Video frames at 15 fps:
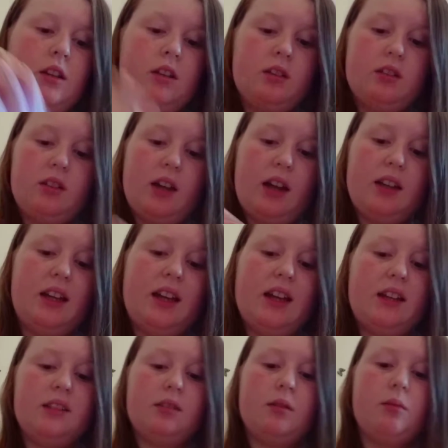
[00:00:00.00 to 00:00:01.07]
And it
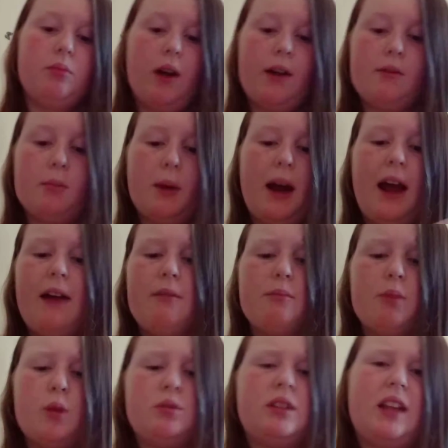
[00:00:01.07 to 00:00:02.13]
isn't on private, but I haven't
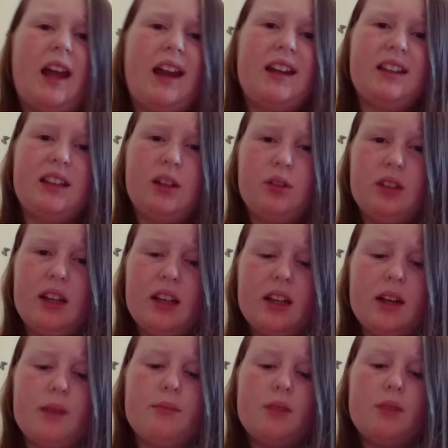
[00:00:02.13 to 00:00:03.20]
posted anything on there yet.
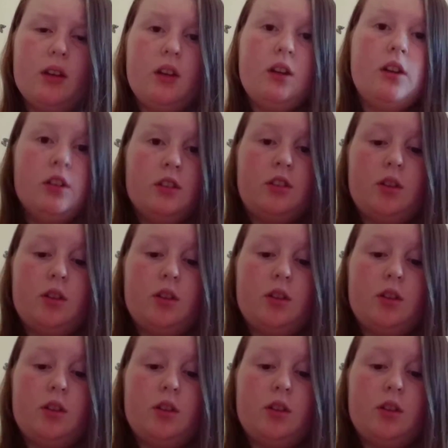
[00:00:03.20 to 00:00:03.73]
So